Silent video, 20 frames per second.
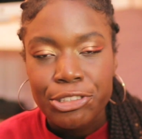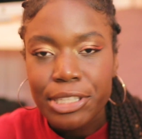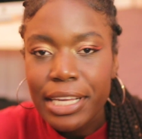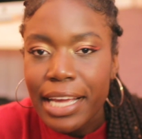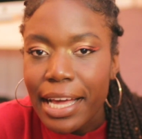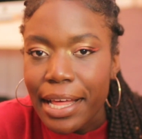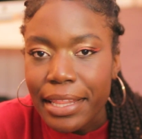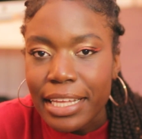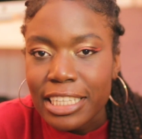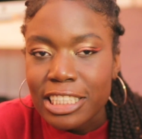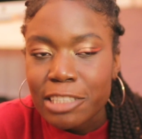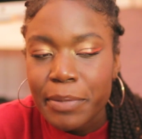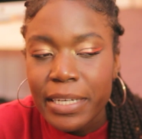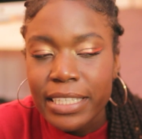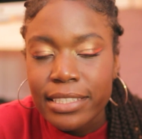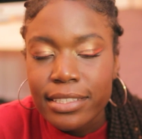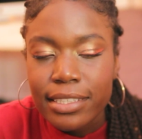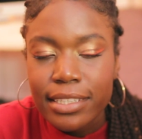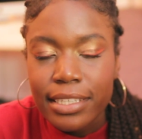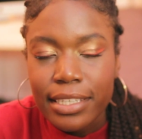So yeah, that's
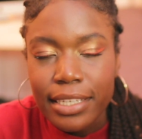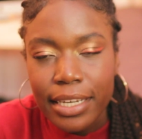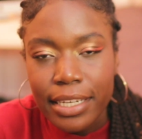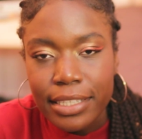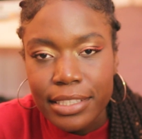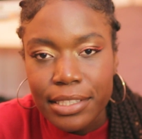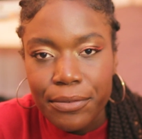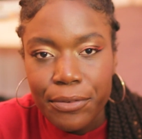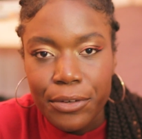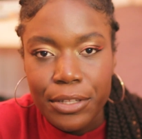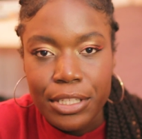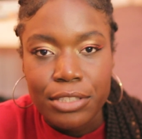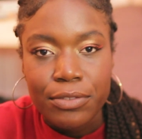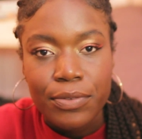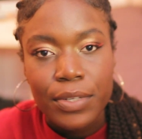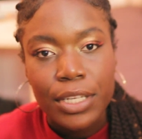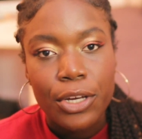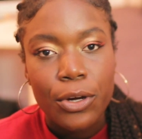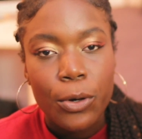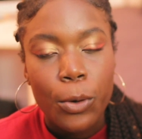basically it for this
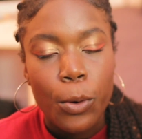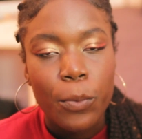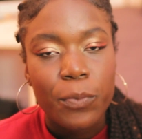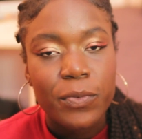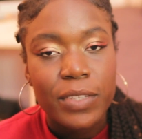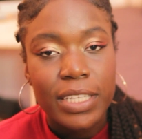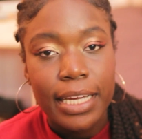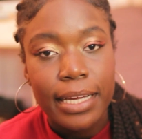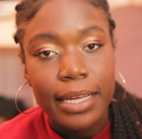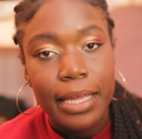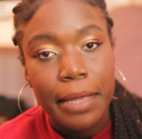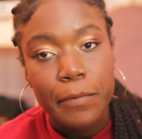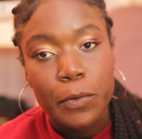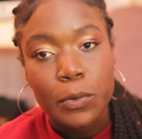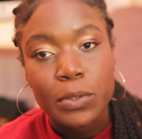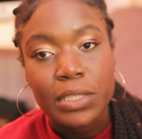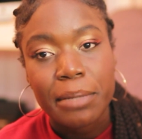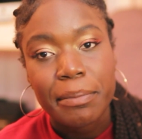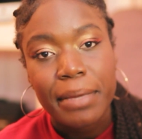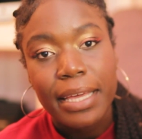video. Hopefully I gave
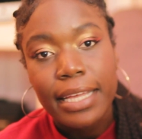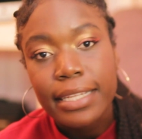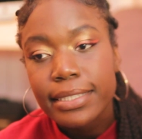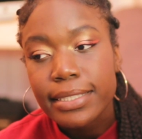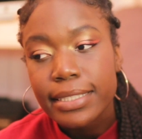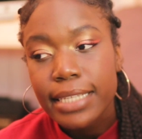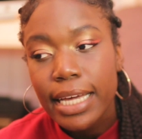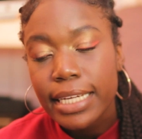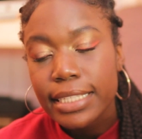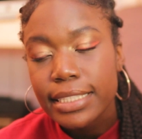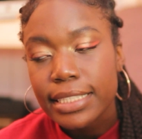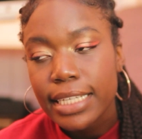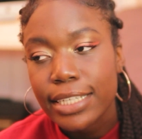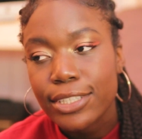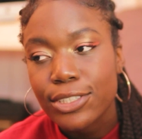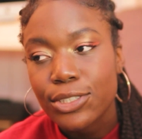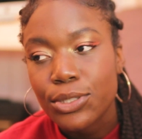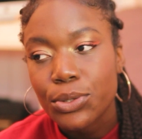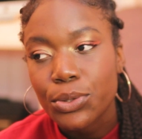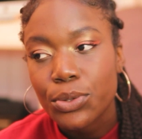you some insight
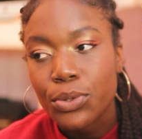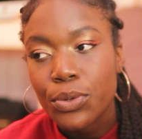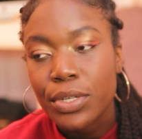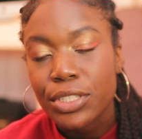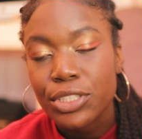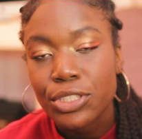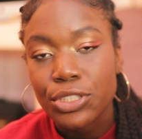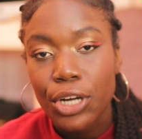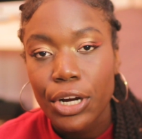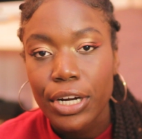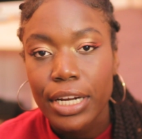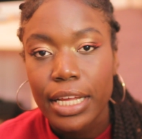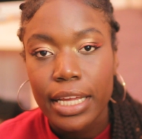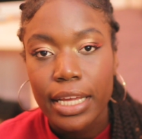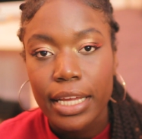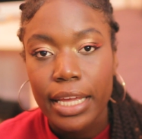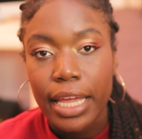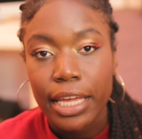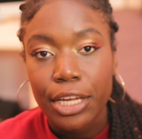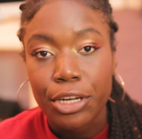into
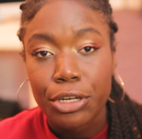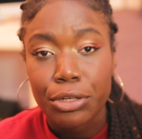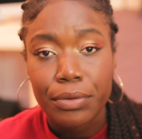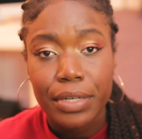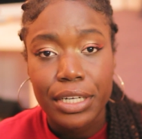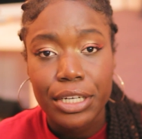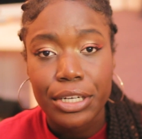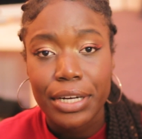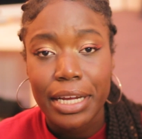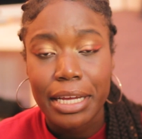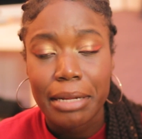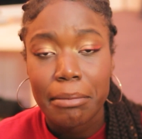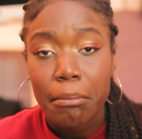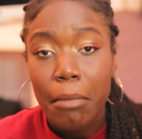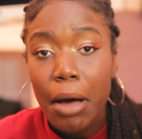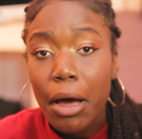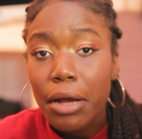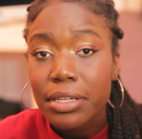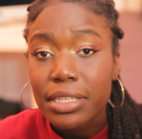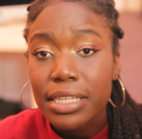starting a career in
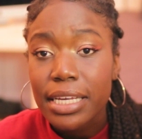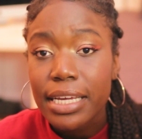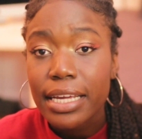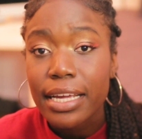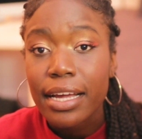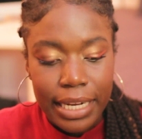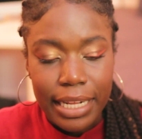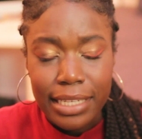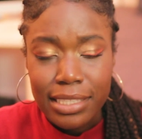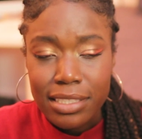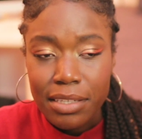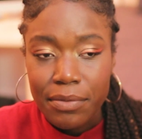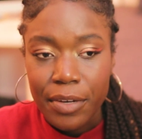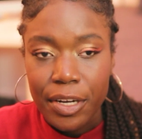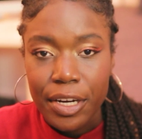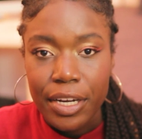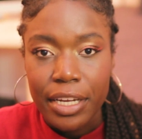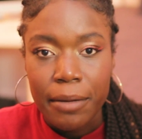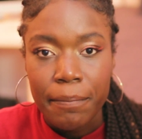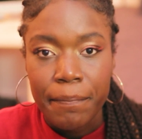modeling. It is a
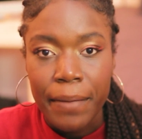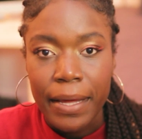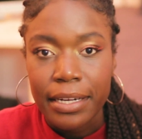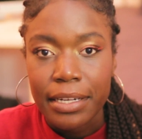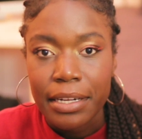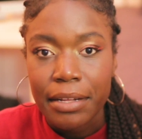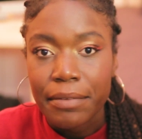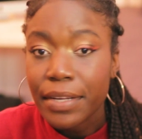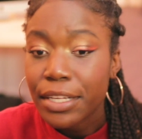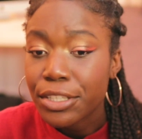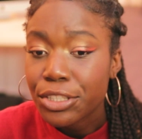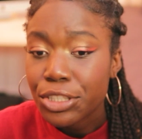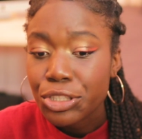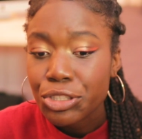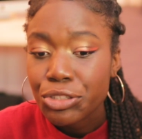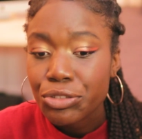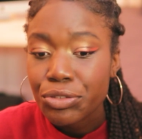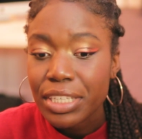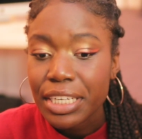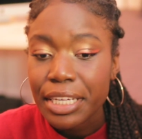very competitive
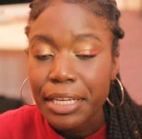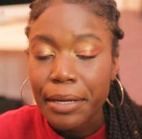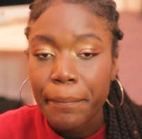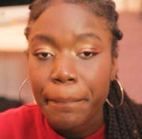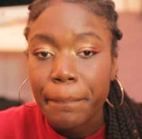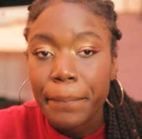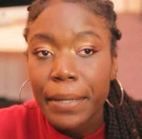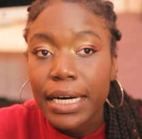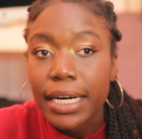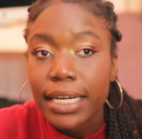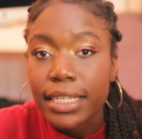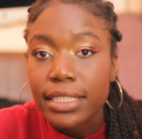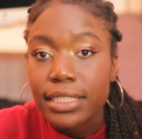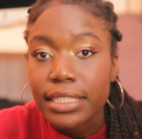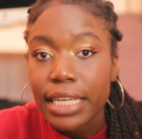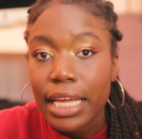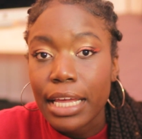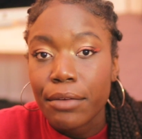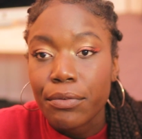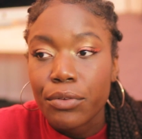industry,
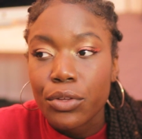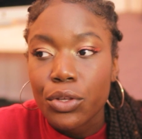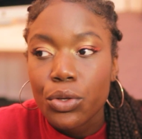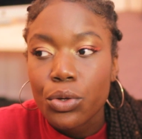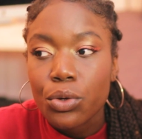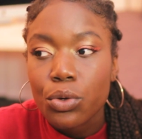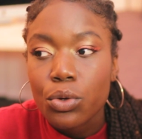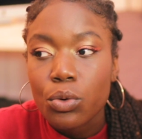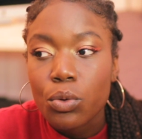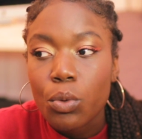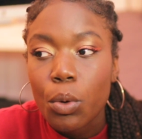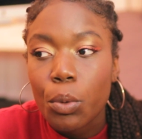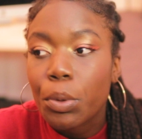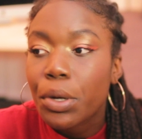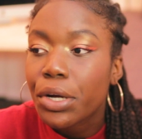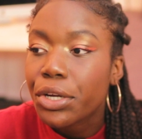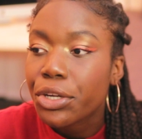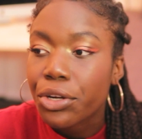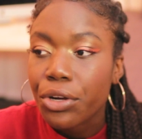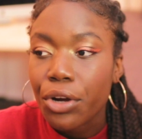but if you
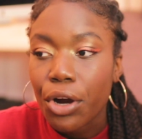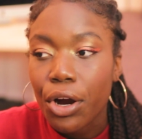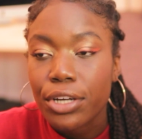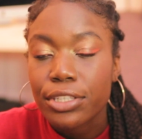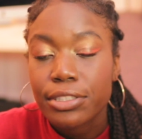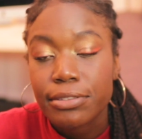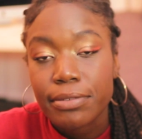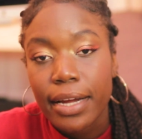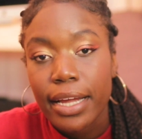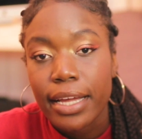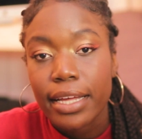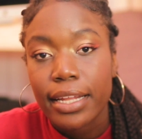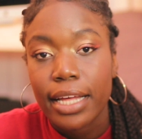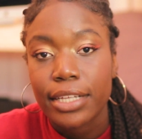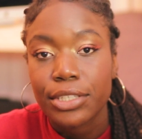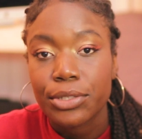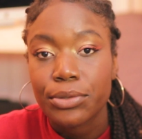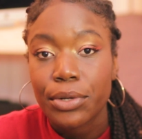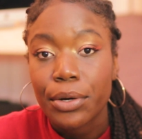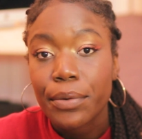work your cards right
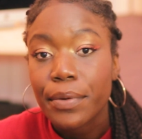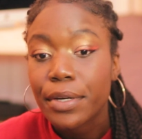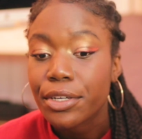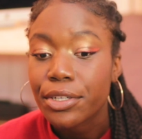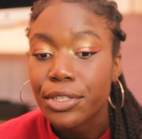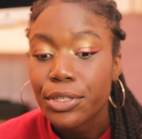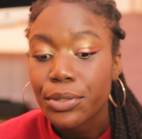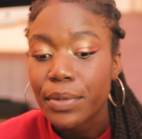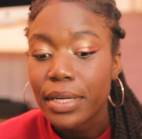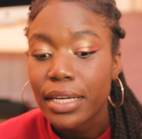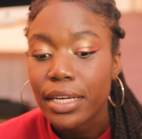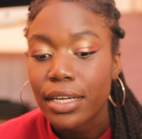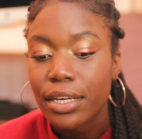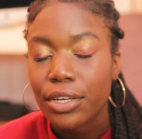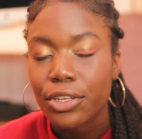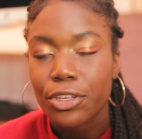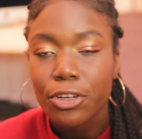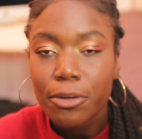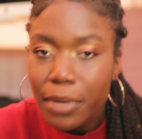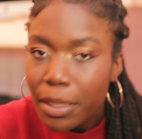and you know what you're
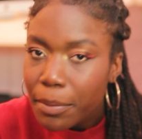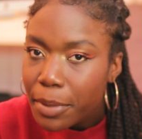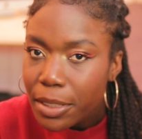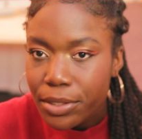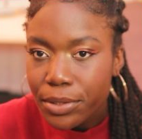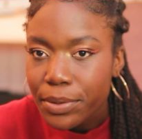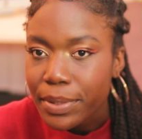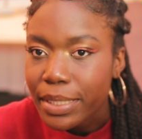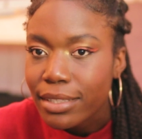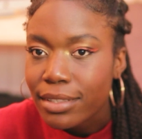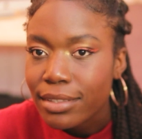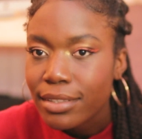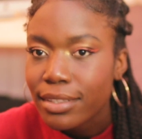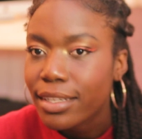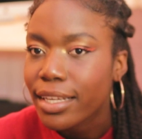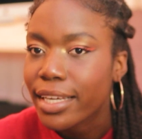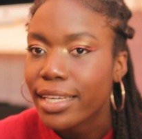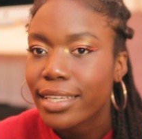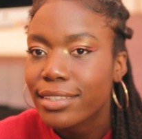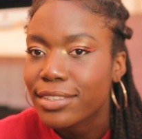doing, you'll be able to do
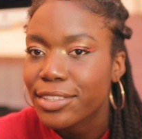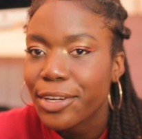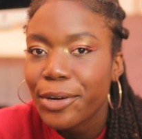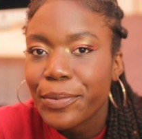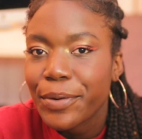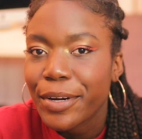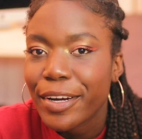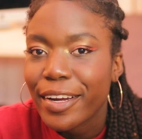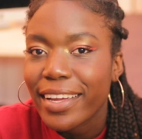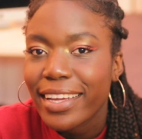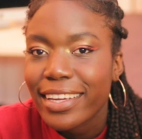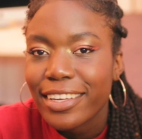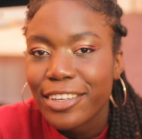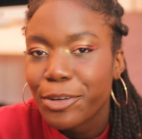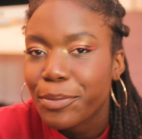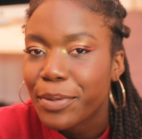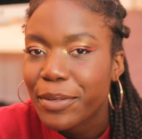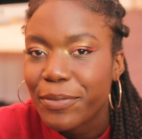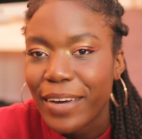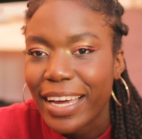it. Like, don't worry,
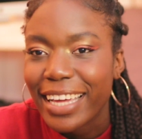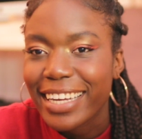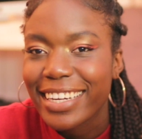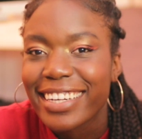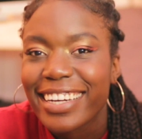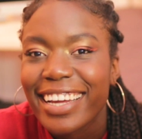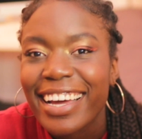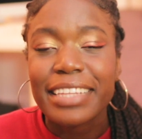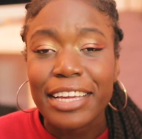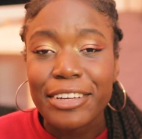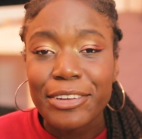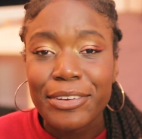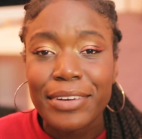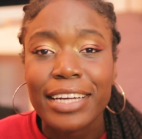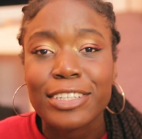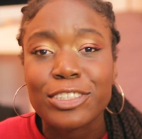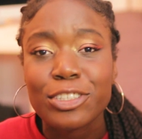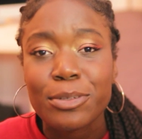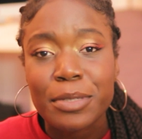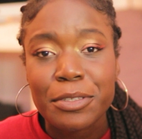you'll be fine. Thank you
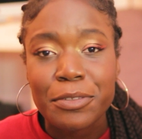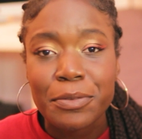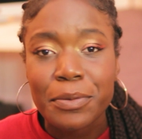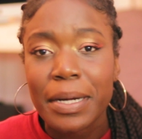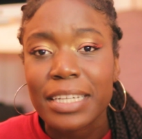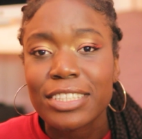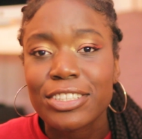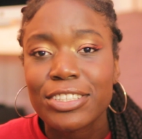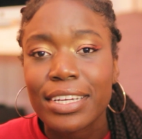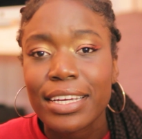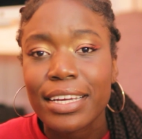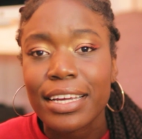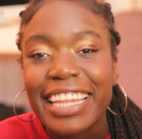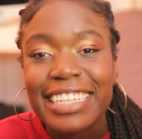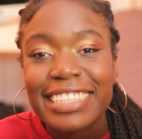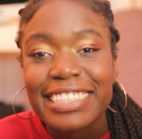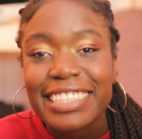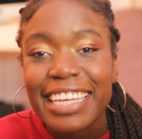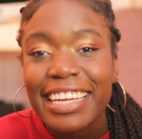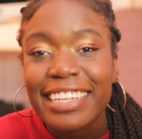guys so much for watching.
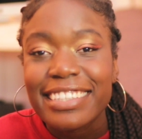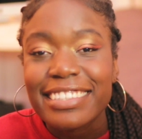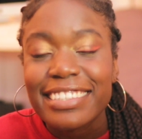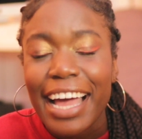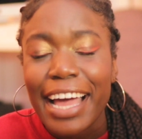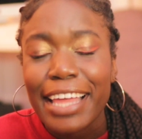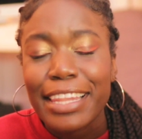That is it.